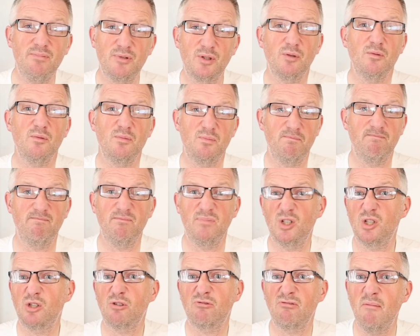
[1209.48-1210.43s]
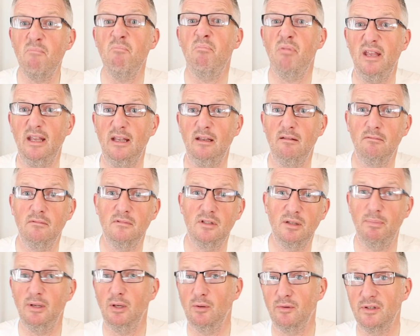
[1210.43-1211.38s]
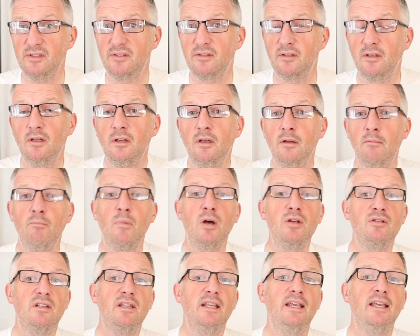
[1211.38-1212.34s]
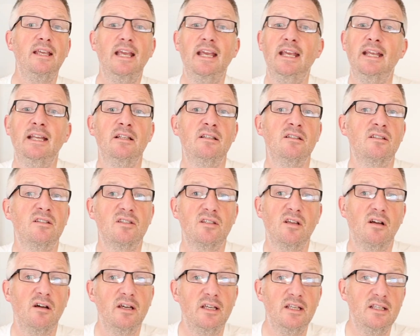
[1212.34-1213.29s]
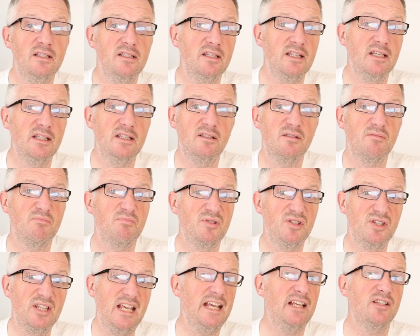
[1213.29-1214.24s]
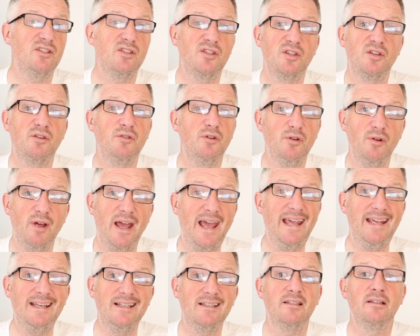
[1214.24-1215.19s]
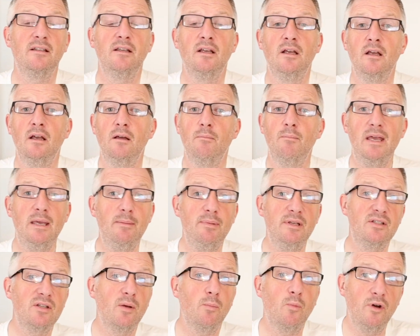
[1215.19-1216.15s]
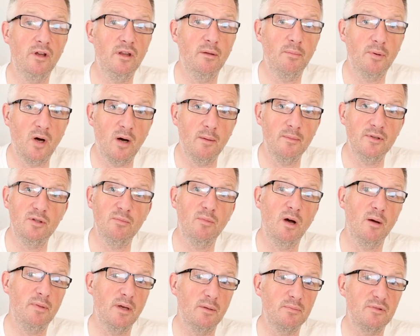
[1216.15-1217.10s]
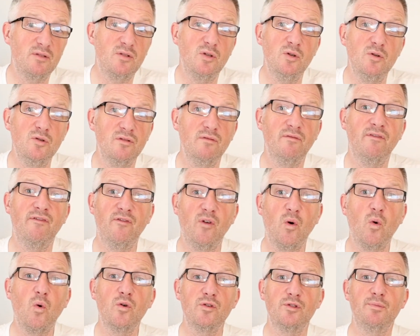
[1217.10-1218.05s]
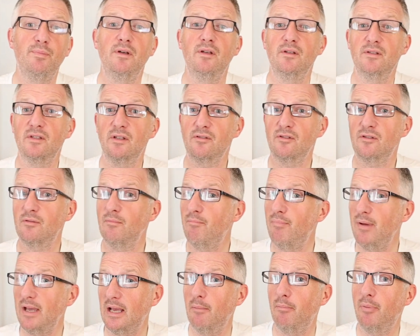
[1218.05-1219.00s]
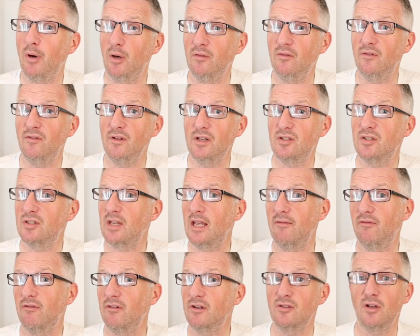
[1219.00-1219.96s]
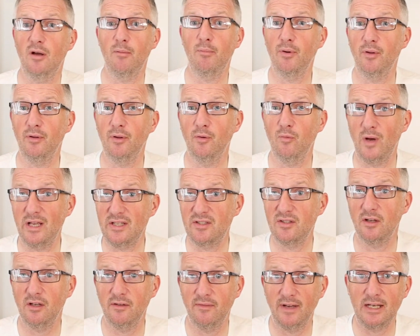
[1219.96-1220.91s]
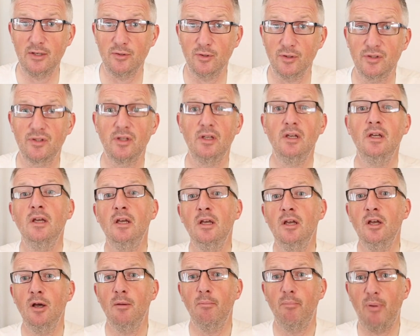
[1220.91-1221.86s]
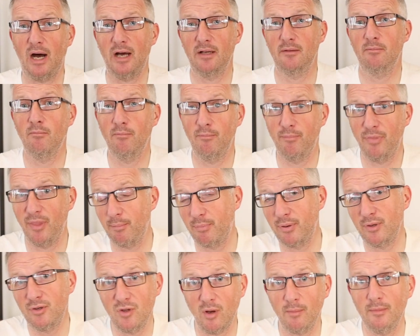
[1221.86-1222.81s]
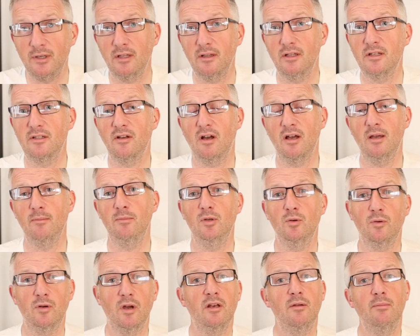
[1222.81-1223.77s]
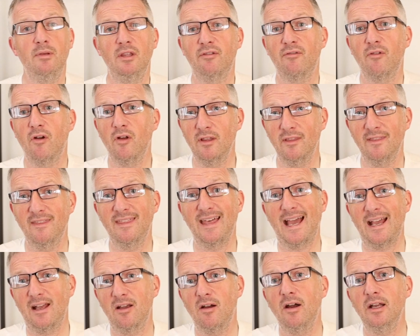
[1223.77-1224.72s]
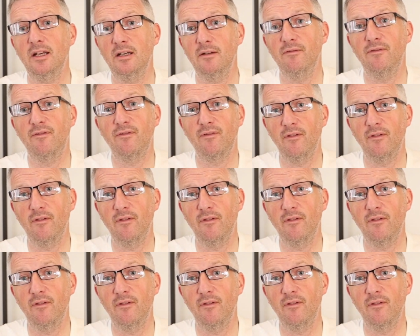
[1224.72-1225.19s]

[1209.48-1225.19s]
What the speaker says: sort of shrimpy, to be honest. Mostly in sizes 6 through 8, maybe somewhere in the Bahamas you might be up to 2s and 4s because there are some bigger bonefish, say for example on the west side of Andros. But the predominant of the time you're going to be throwing that kind of